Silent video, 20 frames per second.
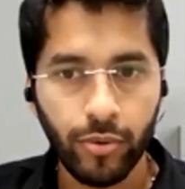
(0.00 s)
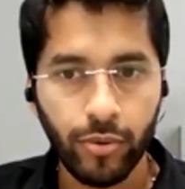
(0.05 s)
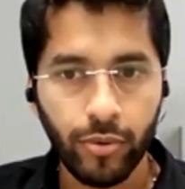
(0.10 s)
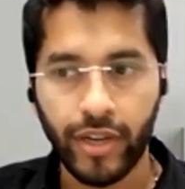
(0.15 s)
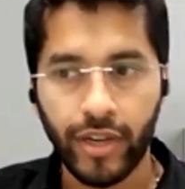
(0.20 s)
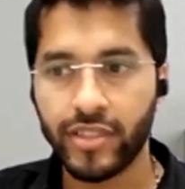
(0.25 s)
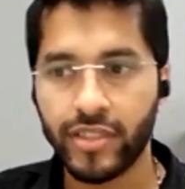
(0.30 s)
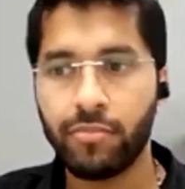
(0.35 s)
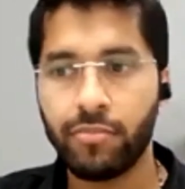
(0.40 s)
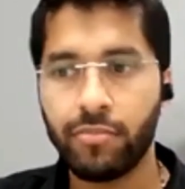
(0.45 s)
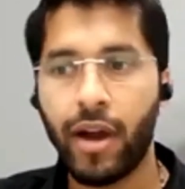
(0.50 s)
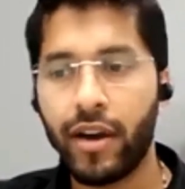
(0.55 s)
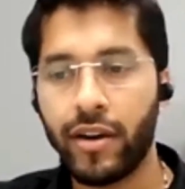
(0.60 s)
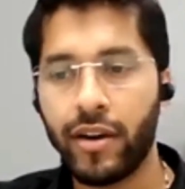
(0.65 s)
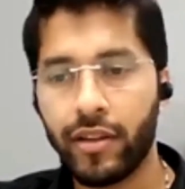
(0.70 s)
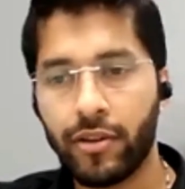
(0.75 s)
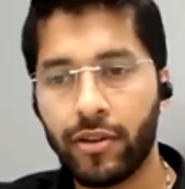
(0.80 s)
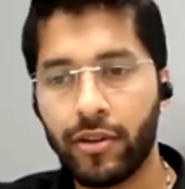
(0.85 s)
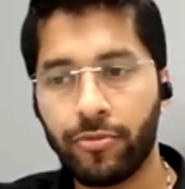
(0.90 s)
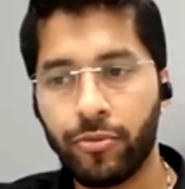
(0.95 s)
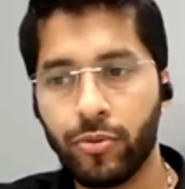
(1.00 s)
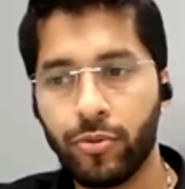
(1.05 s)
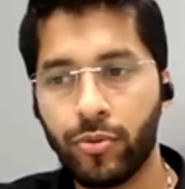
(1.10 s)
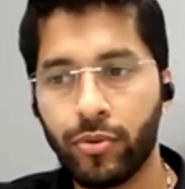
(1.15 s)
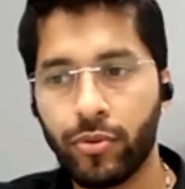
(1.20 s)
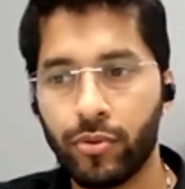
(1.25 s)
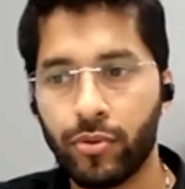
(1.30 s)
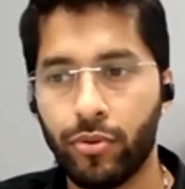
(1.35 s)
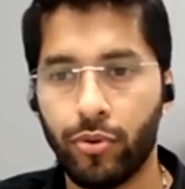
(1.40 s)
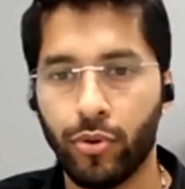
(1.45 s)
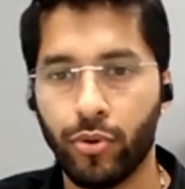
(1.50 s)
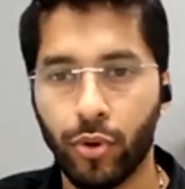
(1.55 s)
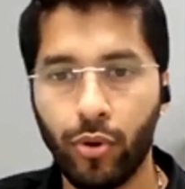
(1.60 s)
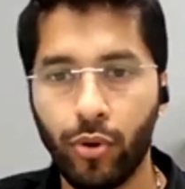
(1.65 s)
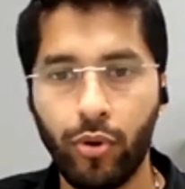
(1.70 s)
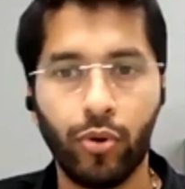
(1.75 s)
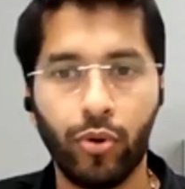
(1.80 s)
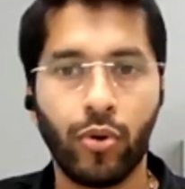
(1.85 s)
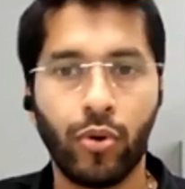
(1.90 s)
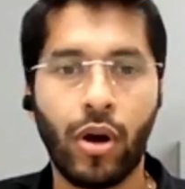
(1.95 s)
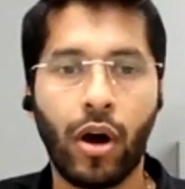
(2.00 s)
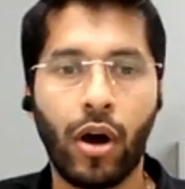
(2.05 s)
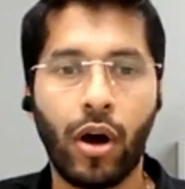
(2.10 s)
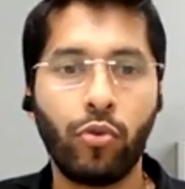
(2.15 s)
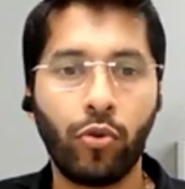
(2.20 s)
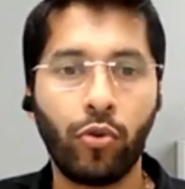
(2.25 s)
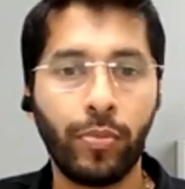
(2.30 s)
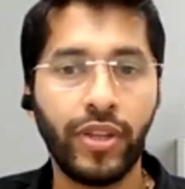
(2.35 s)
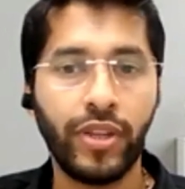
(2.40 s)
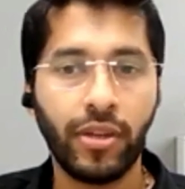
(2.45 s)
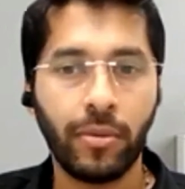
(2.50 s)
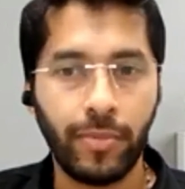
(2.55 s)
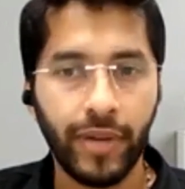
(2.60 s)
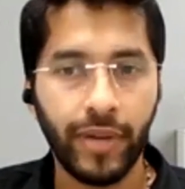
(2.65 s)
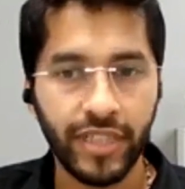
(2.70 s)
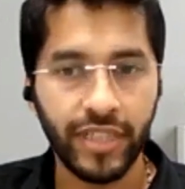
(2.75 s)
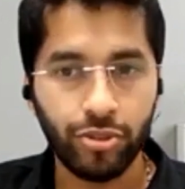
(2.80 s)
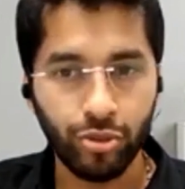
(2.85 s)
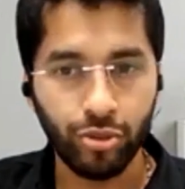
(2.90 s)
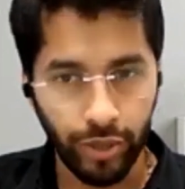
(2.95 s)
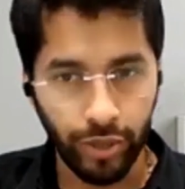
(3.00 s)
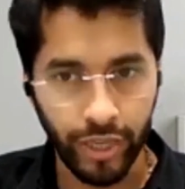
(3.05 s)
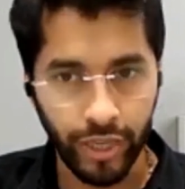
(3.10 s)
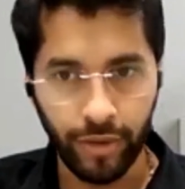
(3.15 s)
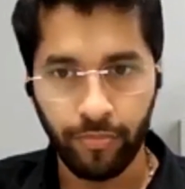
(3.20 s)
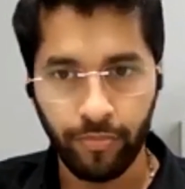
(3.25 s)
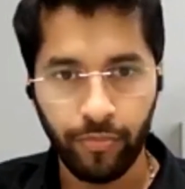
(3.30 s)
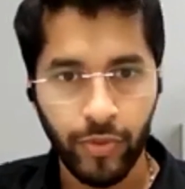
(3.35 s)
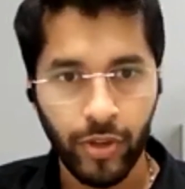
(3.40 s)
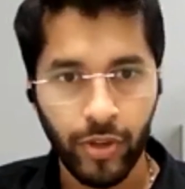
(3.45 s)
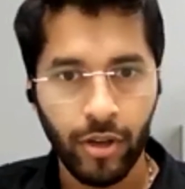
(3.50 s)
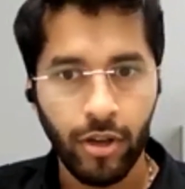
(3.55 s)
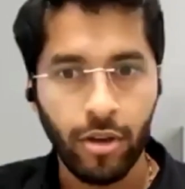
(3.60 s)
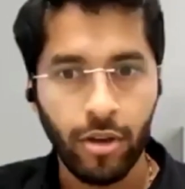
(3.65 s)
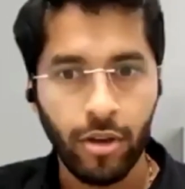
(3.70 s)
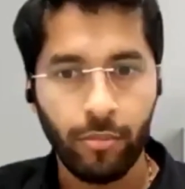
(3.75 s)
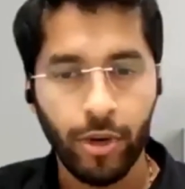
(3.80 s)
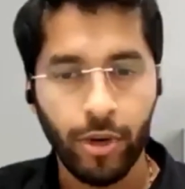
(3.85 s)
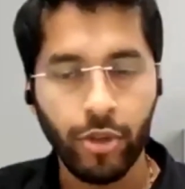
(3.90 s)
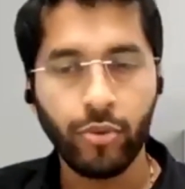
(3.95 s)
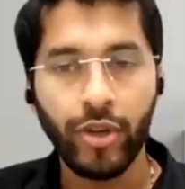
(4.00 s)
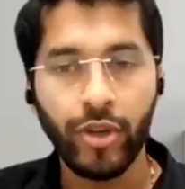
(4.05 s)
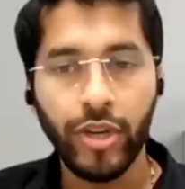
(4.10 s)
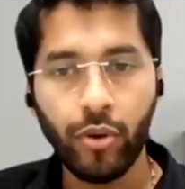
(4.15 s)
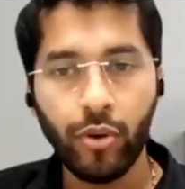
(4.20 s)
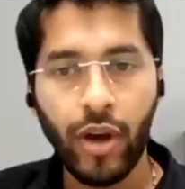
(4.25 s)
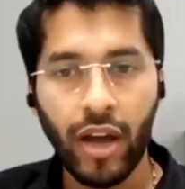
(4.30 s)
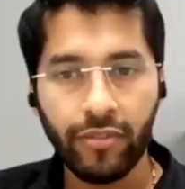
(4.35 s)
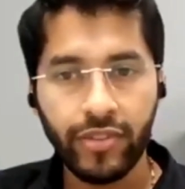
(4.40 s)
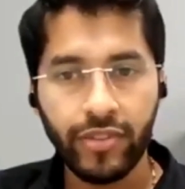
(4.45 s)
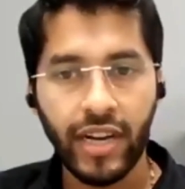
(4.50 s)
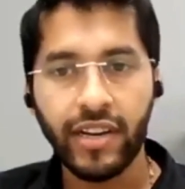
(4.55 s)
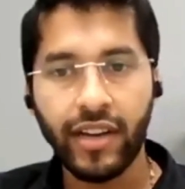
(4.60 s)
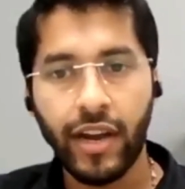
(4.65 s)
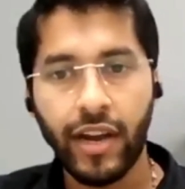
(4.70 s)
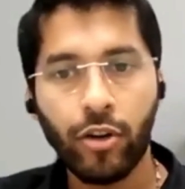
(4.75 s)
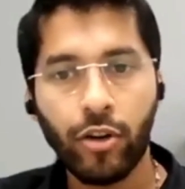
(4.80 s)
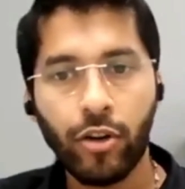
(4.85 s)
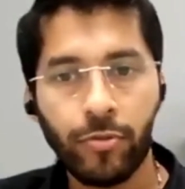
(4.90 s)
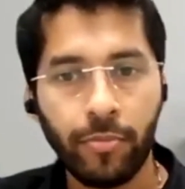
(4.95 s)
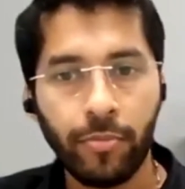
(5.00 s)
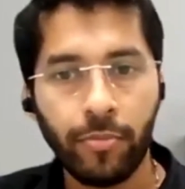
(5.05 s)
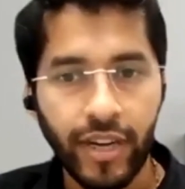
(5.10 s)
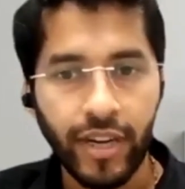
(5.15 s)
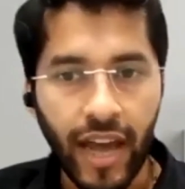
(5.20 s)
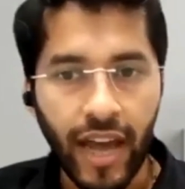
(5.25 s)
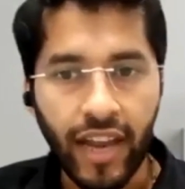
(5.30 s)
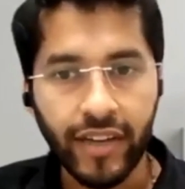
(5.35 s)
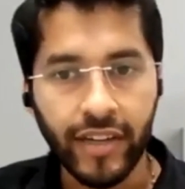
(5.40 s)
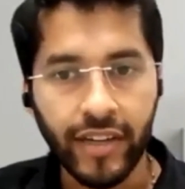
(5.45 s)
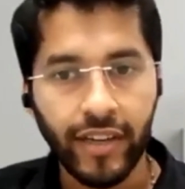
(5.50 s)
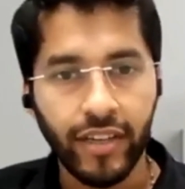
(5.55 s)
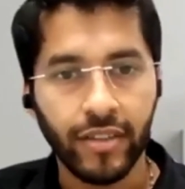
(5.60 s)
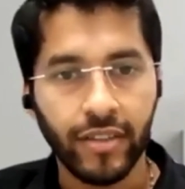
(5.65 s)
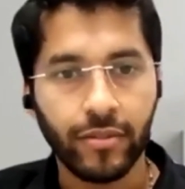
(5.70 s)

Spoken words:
It doesn't matter if you don't know how to be the best today, but you need to have that kind of a mentality.